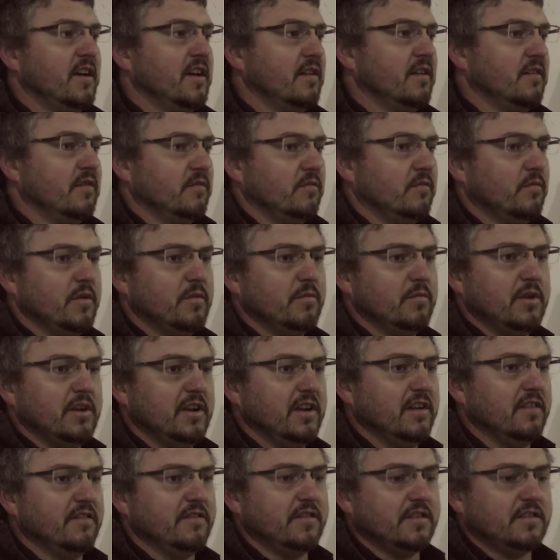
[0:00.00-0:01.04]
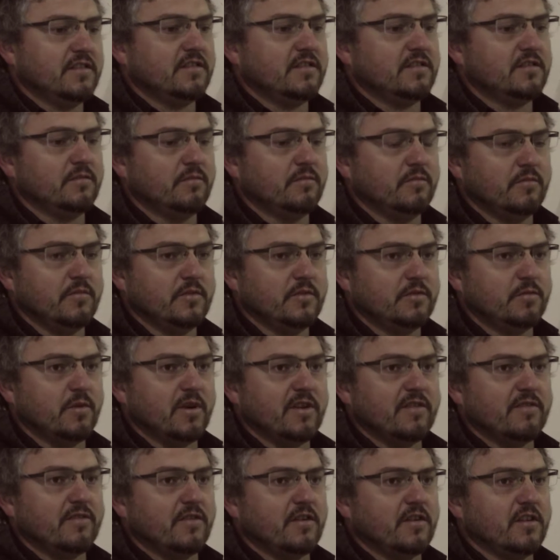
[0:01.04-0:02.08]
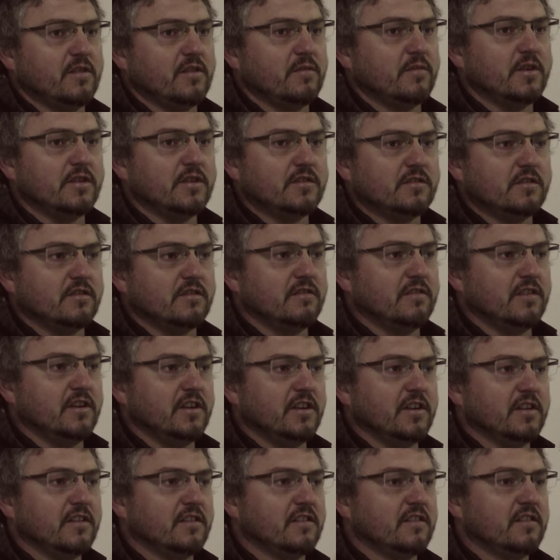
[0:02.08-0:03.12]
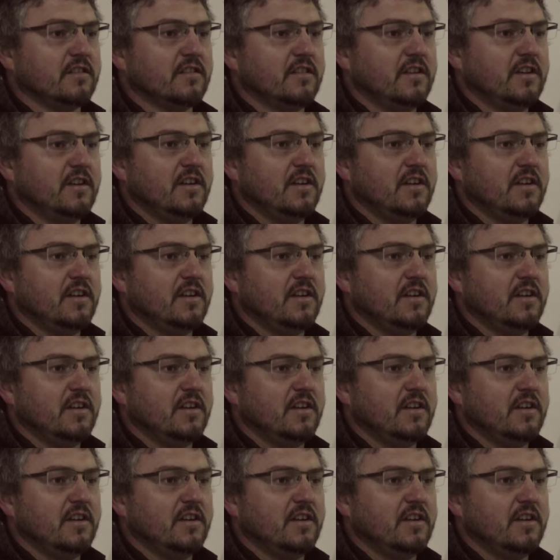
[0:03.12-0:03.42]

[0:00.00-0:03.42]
and we believe it's by far the most convenient